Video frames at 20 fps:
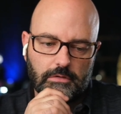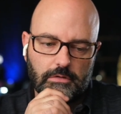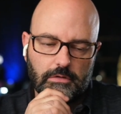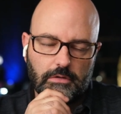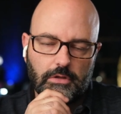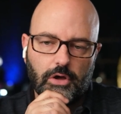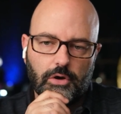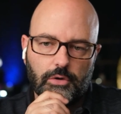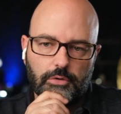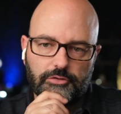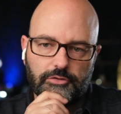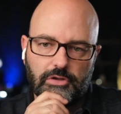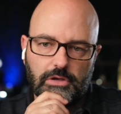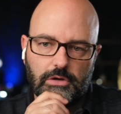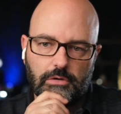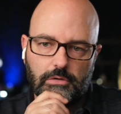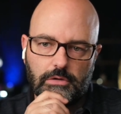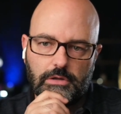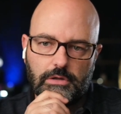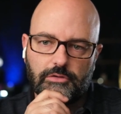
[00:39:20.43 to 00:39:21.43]
Lowe's
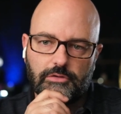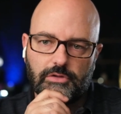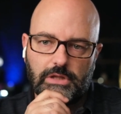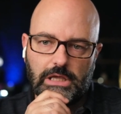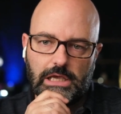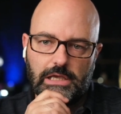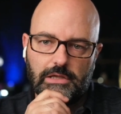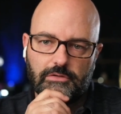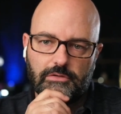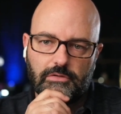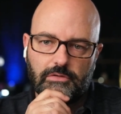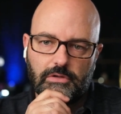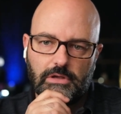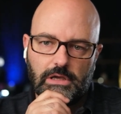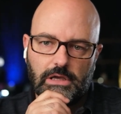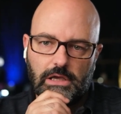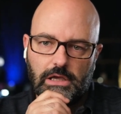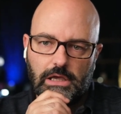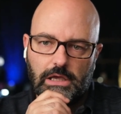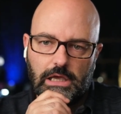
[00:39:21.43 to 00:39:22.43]
here in the States.
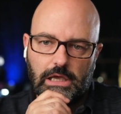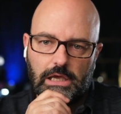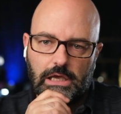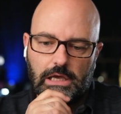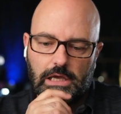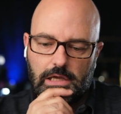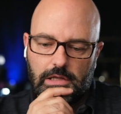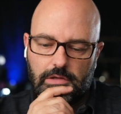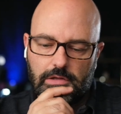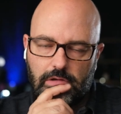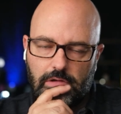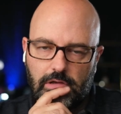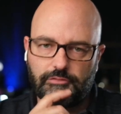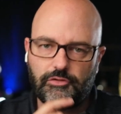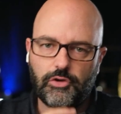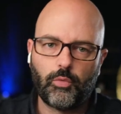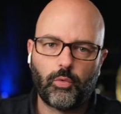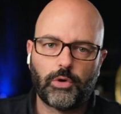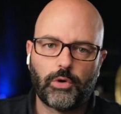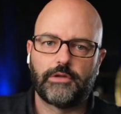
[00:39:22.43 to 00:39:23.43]
And
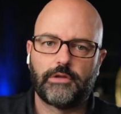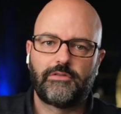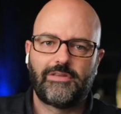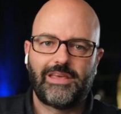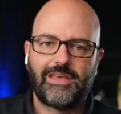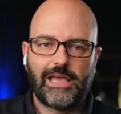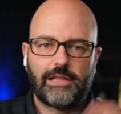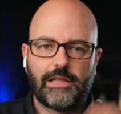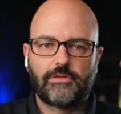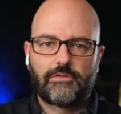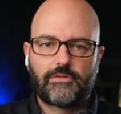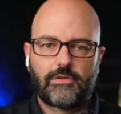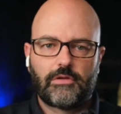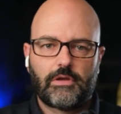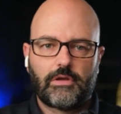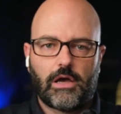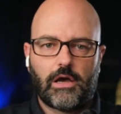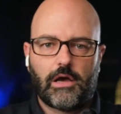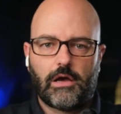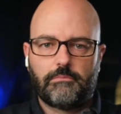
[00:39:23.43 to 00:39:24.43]
if you want a
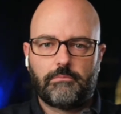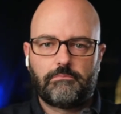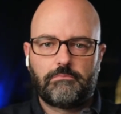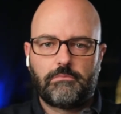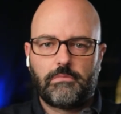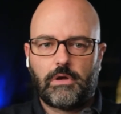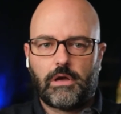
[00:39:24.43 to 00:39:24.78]
tent, a